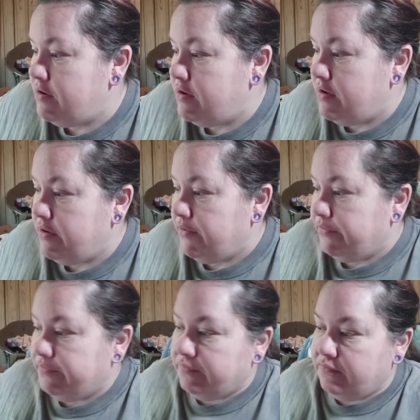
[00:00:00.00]

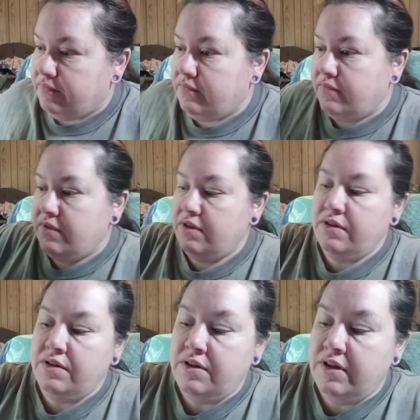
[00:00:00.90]

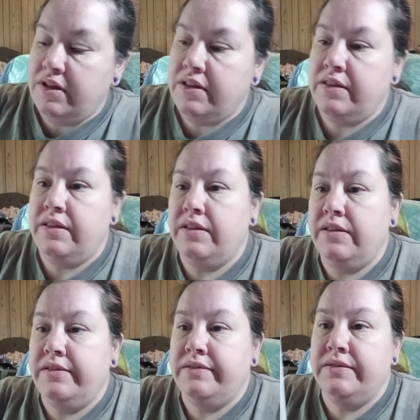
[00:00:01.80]

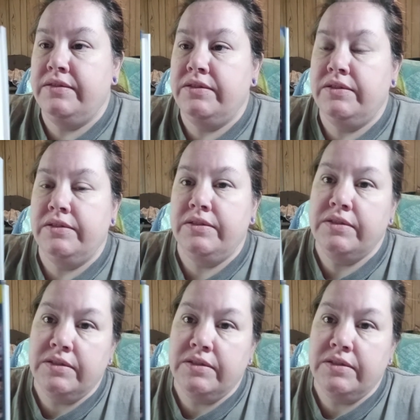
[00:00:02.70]
Nobody speaks.